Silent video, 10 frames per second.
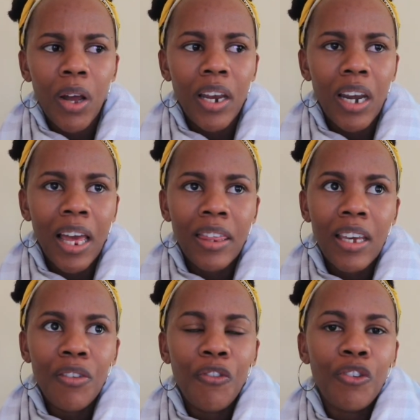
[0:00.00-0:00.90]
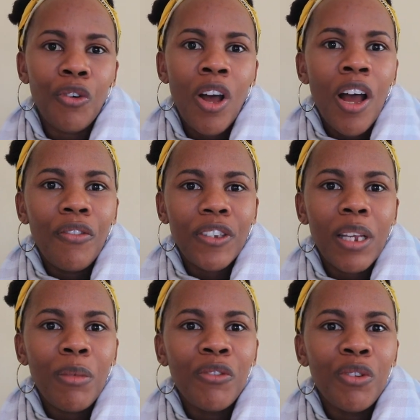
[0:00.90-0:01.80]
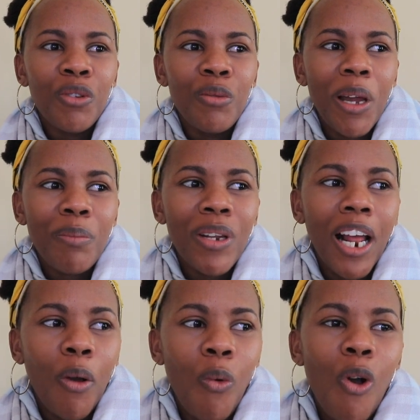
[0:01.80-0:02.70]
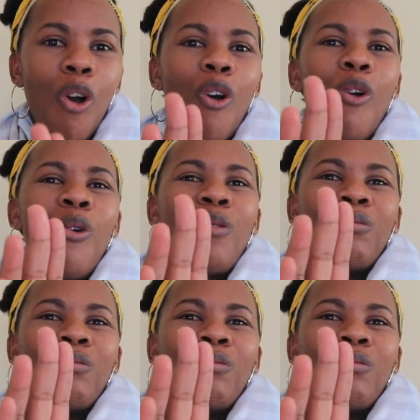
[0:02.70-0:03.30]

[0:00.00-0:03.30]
And I think for some of you, you might be like, whoa,